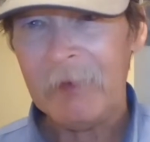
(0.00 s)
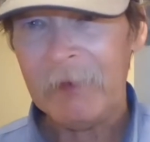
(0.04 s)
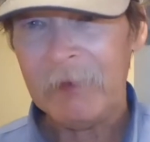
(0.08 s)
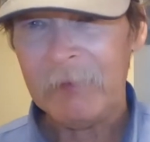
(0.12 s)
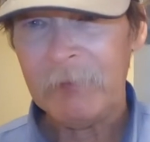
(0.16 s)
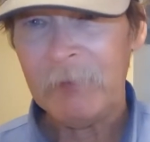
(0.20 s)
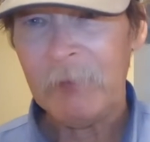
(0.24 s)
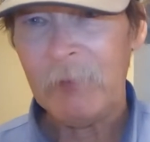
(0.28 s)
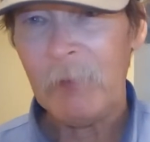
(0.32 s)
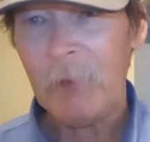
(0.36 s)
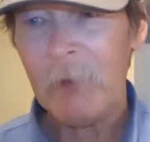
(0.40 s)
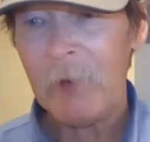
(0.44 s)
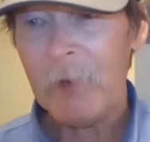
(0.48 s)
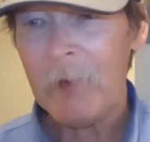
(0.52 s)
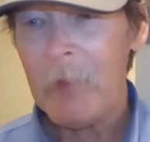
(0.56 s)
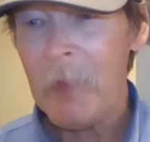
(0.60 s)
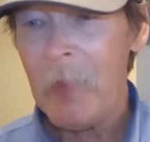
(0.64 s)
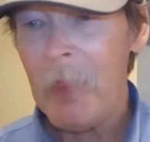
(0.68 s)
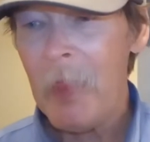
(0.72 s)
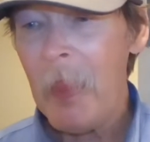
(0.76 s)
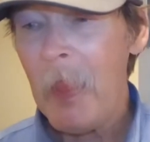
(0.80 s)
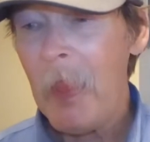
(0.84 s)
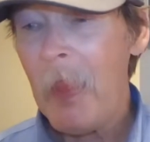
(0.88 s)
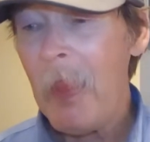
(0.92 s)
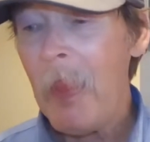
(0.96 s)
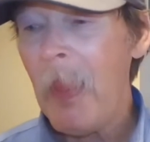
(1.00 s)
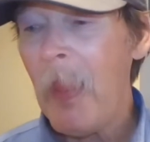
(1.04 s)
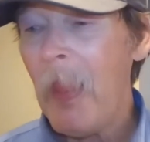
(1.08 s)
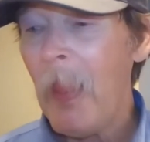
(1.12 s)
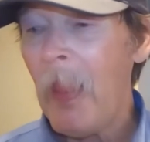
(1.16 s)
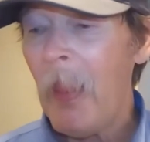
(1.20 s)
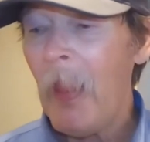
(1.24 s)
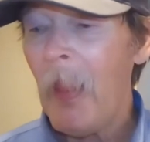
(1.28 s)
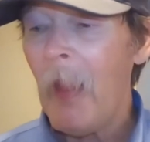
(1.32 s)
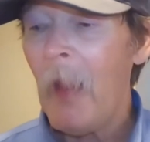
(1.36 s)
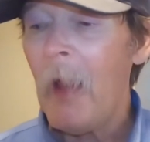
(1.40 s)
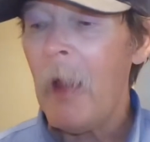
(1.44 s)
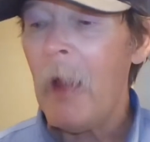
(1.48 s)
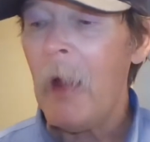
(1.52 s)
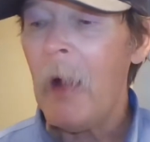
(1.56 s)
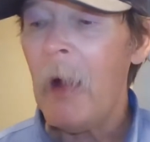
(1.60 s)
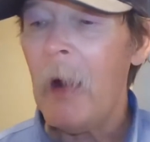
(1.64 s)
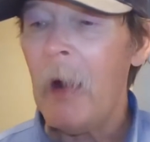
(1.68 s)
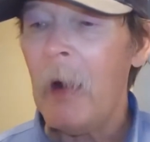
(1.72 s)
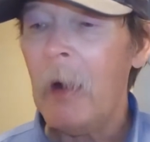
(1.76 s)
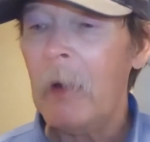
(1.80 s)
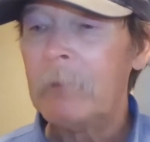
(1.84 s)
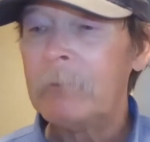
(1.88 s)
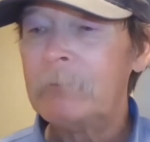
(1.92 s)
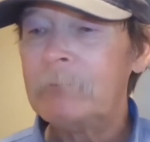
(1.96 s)
mic for
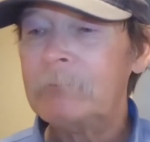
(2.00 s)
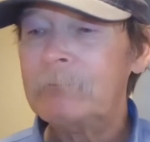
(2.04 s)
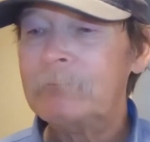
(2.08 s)
uh,